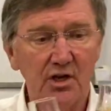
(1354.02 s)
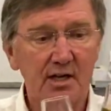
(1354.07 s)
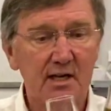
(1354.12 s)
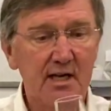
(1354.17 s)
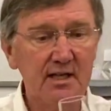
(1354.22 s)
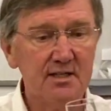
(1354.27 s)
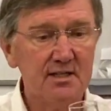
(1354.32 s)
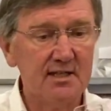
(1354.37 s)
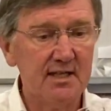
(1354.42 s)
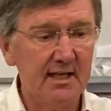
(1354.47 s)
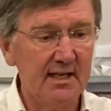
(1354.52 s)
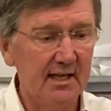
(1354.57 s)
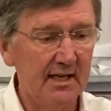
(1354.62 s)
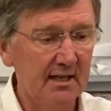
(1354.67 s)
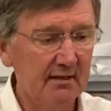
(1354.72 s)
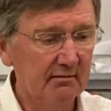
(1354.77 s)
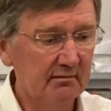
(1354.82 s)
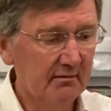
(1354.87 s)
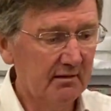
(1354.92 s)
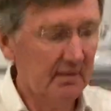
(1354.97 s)
consider,
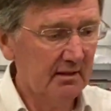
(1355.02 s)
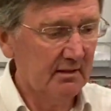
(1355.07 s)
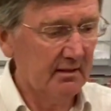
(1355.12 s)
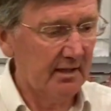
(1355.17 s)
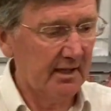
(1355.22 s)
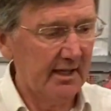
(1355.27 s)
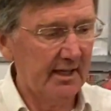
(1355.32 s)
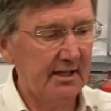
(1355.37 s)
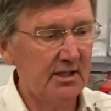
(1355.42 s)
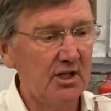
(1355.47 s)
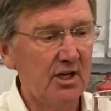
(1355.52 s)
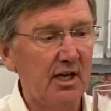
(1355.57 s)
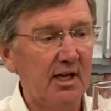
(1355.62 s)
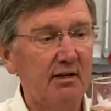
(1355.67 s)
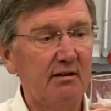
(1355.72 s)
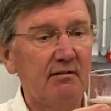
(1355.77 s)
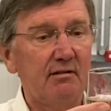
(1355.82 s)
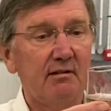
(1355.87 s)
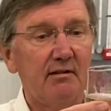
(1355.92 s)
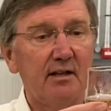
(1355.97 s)
you know,
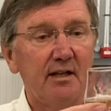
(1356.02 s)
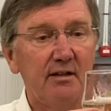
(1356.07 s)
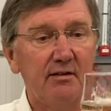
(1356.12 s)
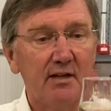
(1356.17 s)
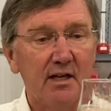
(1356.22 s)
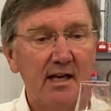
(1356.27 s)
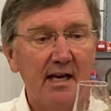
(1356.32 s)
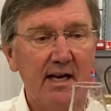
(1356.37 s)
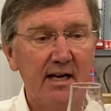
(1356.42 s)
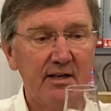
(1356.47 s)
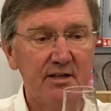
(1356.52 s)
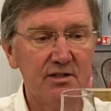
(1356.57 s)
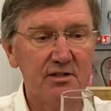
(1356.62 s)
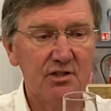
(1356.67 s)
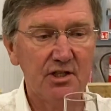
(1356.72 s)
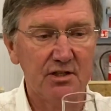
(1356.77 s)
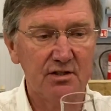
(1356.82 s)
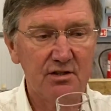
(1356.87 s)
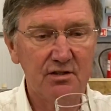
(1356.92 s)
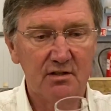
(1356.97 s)
the colours
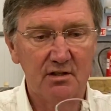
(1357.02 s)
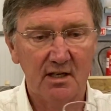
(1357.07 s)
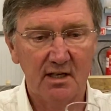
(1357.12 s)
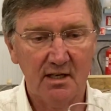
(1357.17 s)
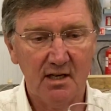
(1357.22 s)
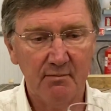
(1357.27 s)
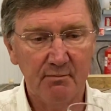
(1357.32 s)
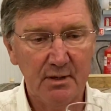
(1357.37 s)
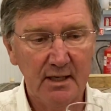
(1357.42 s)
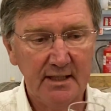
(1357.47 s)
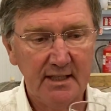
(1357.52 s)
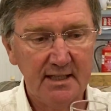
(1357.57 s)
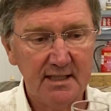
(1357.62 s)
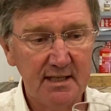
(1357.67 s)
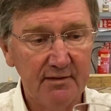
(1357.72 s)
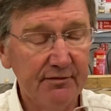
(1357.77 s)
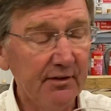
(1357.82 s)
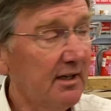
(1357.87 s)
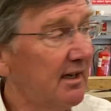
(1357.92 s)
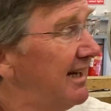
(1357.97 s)
just completely
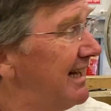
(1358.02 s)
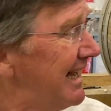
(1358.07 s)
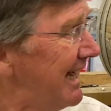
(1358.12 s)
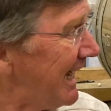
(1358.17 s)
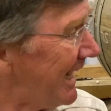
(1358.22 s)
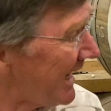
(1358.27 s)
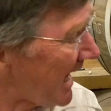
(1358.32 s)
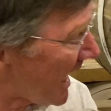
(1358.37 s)
different, and